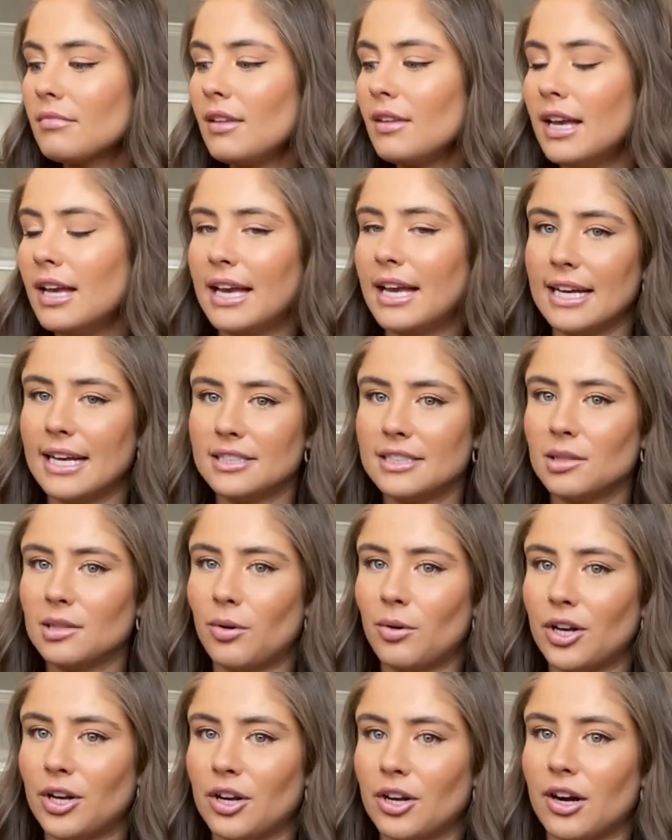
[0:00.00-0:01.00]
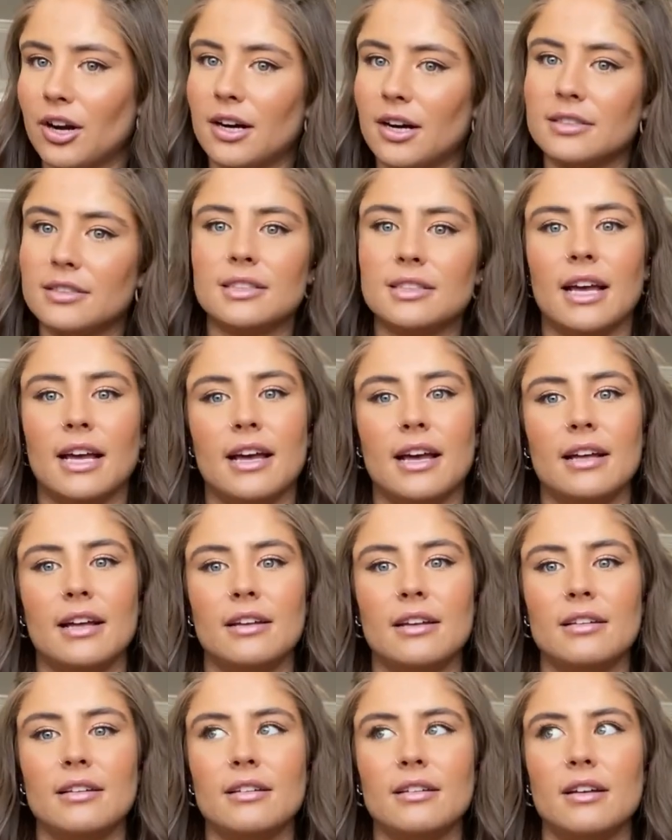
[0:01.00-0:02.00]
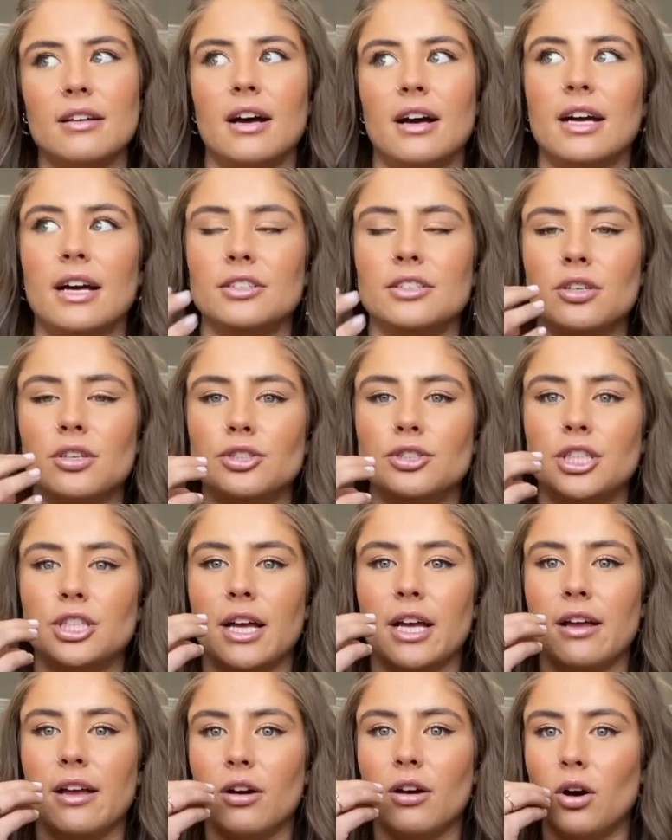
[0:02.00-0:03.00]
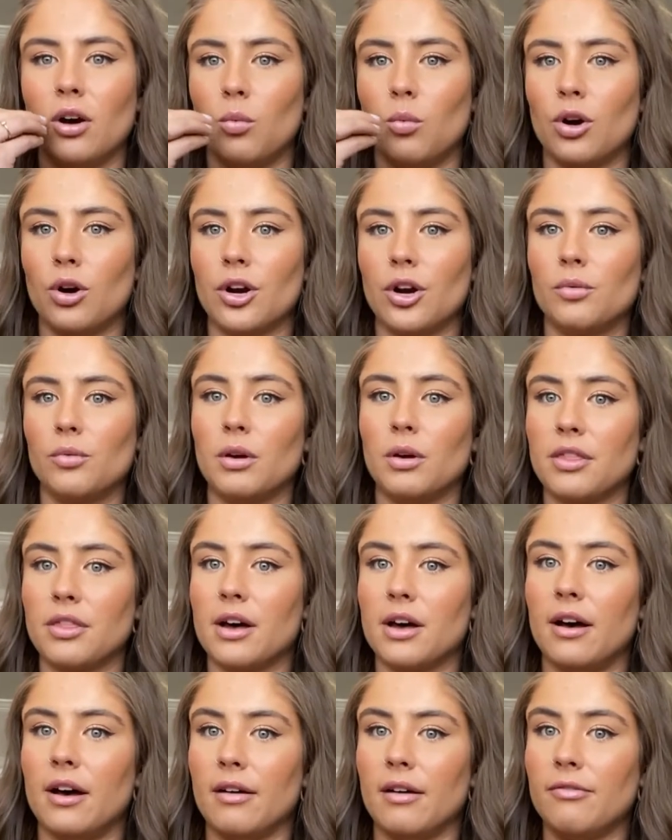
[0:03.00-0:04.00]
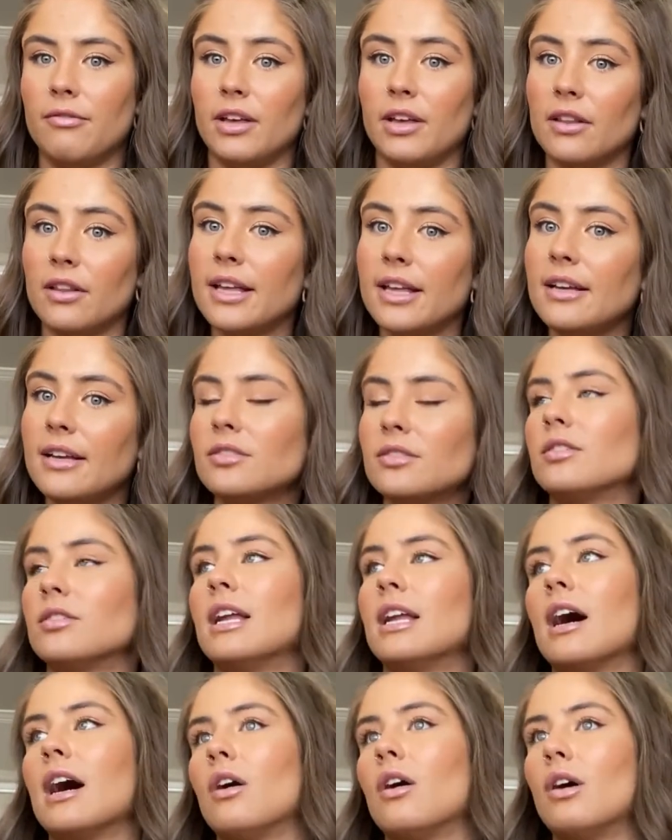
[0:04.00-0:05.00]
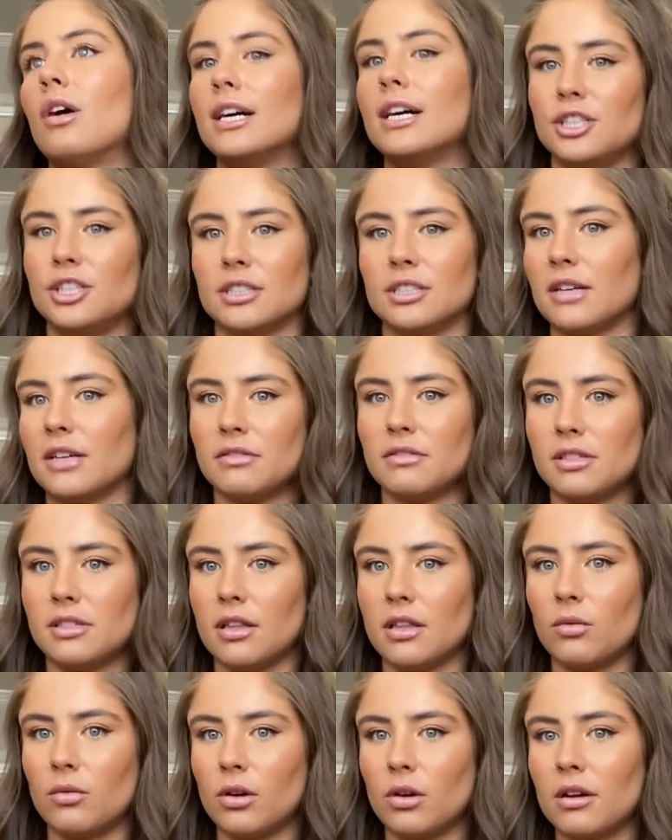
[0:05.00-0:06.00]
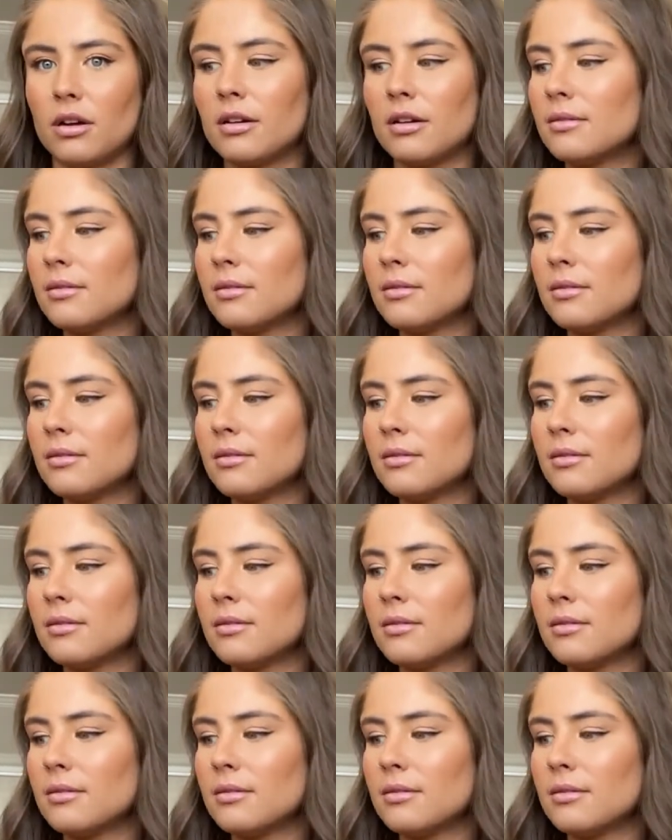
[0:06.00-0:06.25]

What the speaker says: It gets the point across, and I associate a word with a feeling, so now I just have to say the word.